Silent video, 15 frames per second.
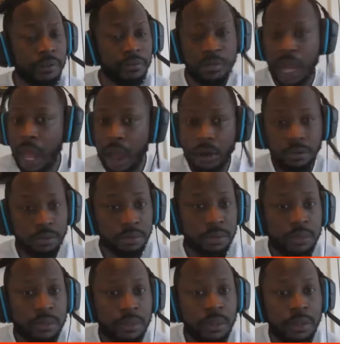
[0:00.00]
No.
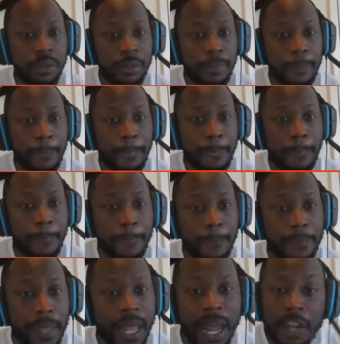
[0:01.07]

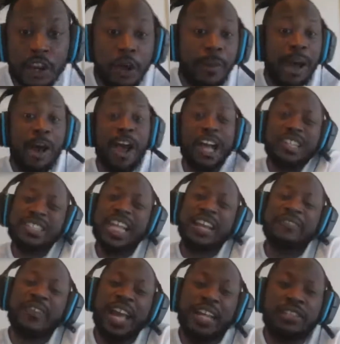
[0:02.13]
And I know my Ohio
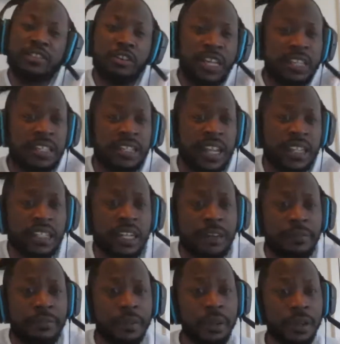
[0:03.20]
State fans will get
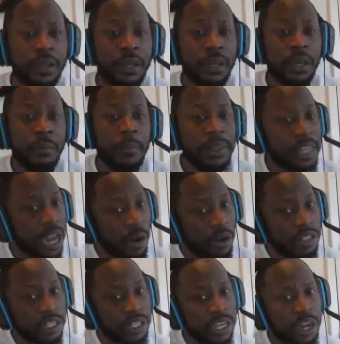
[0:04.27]
sensitive, but there
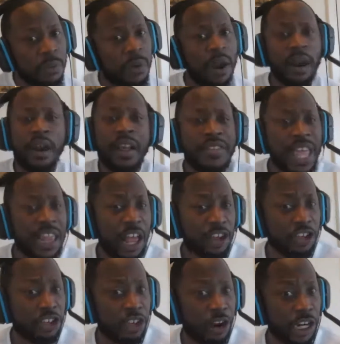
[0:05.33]
was a year where they
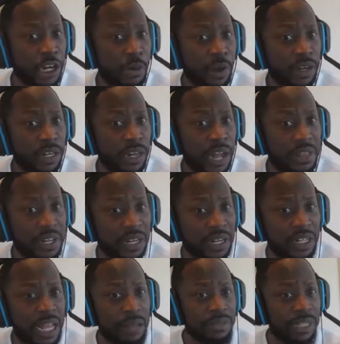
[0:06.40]
lost 31-0 to
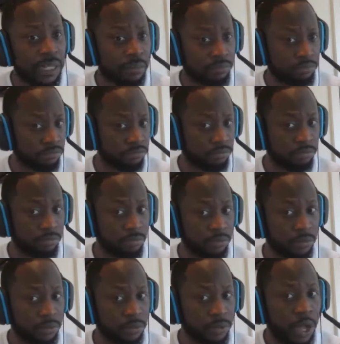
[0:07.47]
Clemson.
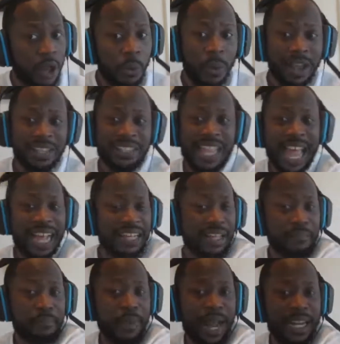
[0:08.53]
Was that
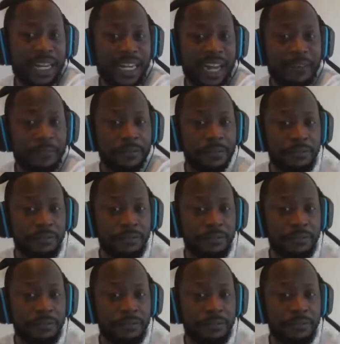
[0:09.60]
competitive?